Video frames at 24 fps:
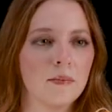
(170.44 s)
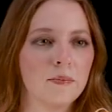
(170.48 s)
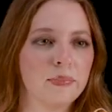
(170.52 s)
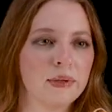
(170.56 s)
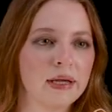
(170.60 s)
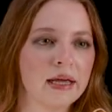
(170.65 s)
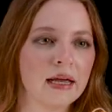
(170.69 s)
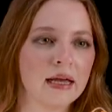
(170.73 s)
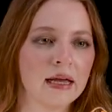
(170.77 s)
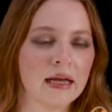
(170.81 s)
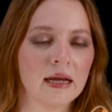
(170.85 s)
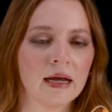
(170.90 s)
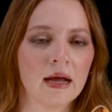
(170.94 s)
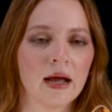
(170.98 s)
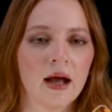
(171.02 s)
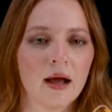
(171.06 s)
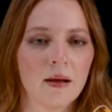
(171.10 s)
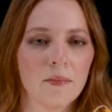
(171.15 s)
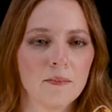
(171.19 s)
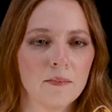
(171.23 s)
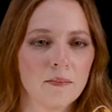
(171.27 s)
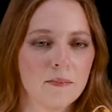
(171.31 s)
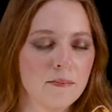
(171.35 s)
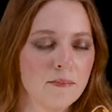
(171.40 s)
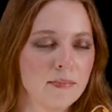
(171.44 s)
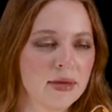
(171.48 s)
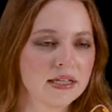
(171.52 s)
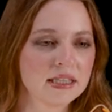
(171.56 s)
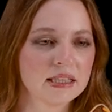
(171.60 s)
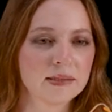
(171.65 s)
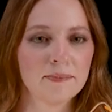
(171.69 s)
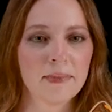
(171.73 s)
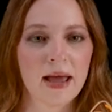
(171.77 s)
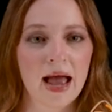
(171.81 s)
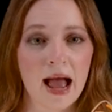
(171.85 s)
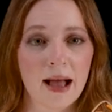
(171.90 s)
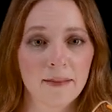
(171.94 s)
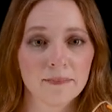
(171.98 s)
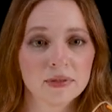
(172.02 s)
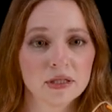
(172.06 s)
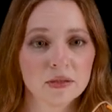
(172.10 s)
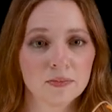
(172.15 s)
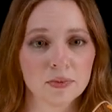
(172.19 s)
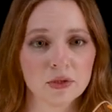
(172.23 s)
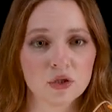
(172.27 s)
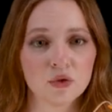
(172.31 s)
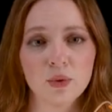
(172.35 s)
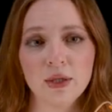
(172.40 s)
being
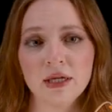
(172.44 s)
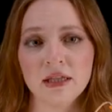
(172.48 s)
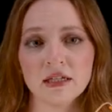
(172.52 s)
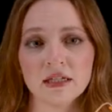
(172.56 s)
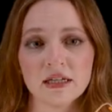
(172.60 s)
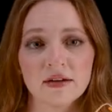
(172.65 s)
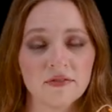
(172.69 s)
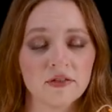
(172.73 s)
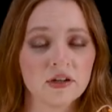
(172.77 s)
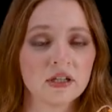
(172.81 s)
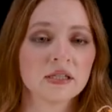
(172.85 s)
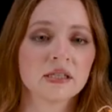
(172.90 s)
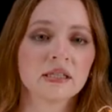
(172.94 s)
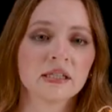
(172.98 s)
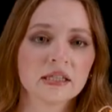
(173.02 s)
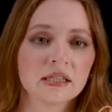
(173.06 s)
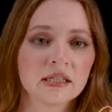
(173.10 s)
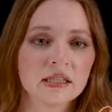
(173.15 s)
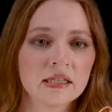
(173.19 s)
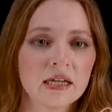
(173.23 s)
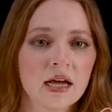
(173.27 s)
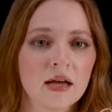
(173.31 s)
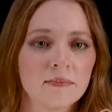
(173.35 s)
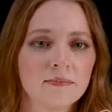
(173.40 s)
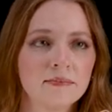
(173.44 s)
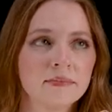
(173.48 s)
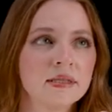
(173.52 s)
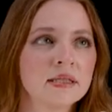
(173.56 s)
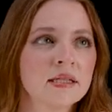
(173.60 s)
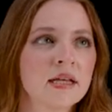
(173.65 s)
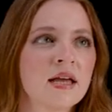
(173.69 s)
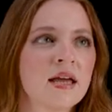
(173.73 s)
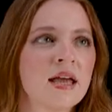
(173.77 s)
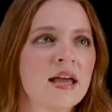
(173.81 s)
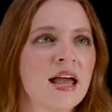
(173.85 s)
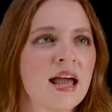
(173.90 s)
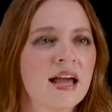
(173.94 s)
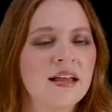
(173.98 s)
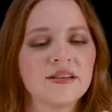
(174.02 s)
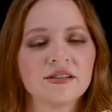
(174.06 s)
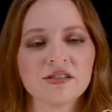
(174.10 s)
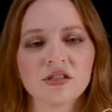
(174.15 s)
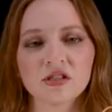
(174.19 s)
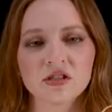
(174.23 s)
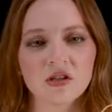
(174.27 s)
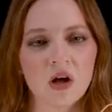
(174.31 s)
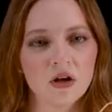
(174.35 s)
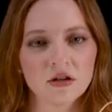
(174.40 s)
mismapped between the different systems. And
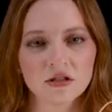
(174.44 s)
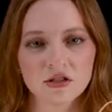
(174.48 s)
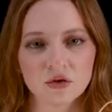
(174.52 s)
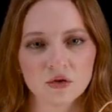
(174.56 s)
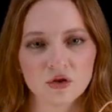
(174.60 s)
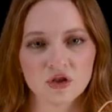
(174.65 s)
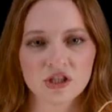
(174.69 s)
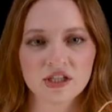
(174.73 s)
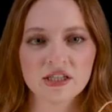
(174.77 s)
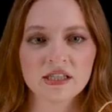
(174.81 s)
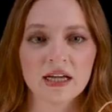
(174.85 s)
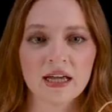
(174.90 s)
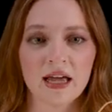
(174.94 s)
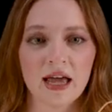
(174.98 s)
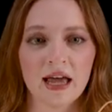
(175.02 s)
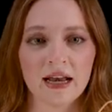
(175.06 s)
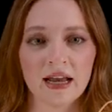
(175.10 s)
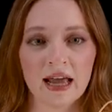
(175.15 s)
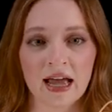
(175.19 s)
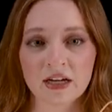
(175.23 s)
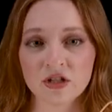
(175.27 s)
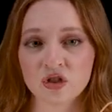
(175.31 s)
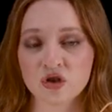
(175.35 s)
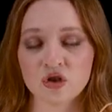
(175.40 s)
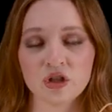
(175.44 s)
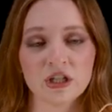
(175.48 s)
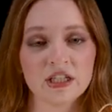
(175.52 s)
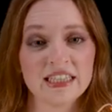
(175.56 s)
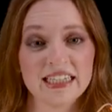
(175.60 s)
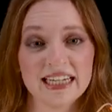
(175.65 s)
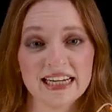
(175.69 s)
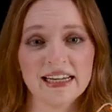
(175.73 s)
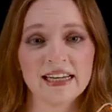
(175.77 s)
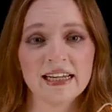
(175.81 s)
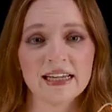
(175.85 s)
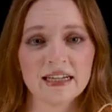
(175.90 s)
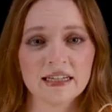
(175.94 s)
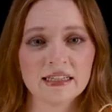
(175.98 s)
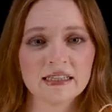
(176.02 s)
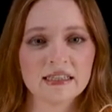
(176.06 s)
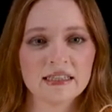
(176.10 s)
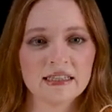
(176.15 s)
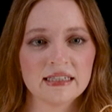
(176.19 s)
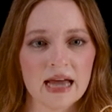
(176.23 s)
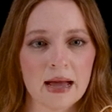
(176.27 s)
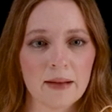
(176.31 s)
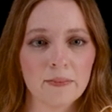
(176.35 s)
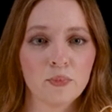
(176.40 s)
this is also just an extra tedious
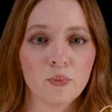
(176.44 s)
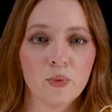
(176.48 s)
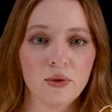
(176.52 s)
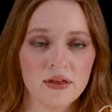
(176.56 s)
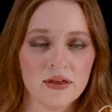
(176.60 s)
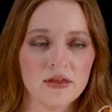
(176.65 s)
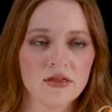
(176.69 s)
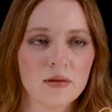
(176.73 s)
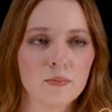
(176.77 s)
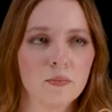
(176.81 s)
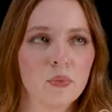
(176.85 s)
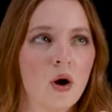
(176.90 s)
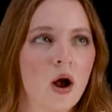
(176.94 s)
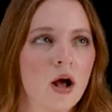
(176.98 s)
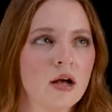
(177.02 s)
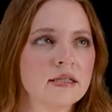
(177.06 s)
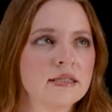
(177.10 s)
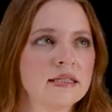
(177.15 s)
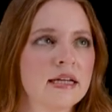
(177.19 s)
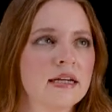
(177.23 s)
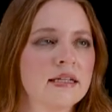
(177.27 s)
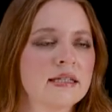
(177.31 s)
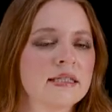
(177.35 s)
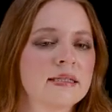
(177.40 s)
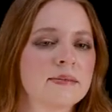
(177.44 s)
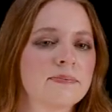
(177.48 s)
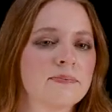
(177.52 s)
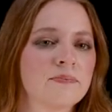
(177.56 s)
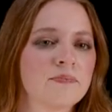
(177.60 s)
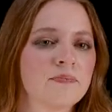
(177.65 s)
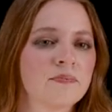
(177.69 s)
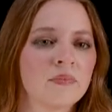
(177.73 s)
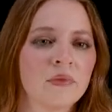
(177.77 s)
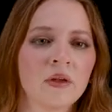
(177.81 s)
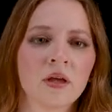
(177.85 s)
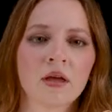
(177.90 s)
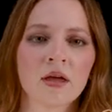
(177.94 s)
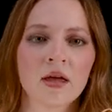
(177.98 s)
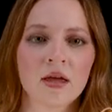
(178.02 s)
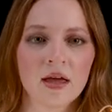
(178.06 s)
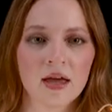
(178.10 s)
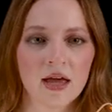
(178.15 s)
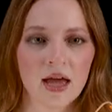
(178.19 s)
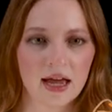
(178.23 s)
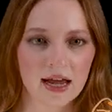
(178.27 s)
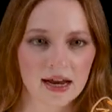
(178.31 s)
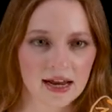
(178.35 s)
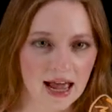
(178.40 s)
step within the process.
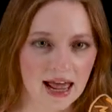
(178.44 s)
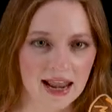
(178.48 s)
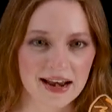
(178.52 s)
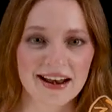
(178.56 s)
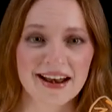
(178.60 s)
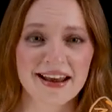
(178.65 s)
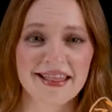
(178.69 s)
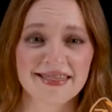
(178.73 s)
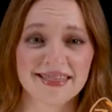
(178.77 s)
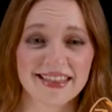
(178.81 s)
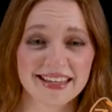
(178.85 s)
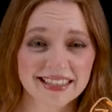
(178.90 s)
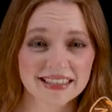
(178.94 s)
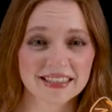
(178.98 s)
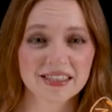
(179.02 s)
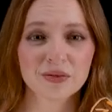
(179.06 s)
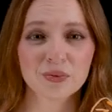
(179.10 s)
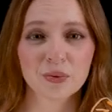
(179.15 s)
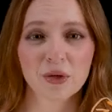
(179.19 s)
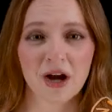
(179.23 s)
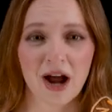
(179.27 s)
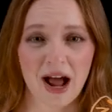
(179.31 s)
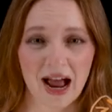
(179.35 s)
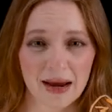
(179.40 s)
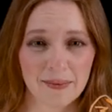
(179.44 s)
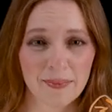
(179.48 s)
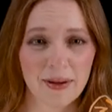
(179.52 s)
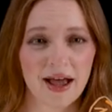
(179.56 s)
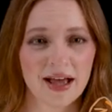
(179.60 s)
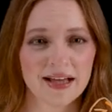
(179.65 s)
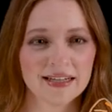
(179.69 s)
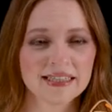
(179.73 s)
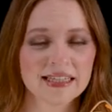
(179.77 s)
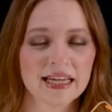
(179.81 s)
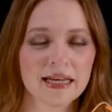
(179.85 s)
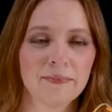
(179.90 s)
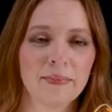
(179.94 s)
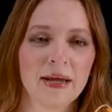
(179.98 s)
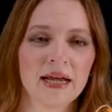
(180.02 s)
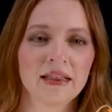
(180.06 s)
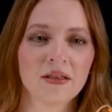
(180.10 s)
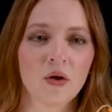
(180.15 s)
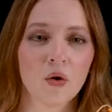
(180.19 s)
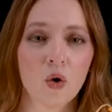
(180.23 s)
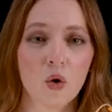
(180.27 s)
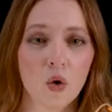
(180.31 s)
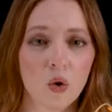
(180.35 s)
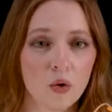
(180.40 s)
Again, this is where iPaaS can
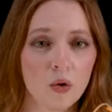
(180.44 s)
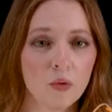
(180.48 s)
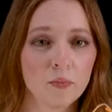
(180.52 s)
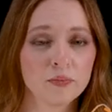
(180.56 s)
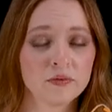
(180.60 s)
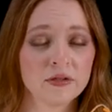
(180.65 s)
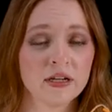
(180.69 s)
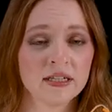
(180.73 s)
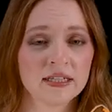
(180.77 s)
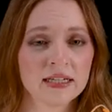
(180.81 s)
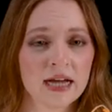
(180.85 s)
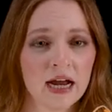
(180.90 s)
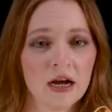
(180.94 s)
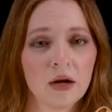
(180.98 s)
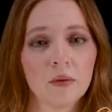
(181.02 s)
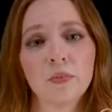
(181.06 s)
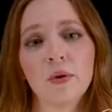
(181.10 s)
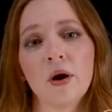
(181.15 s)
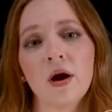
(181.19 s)
make the whole entire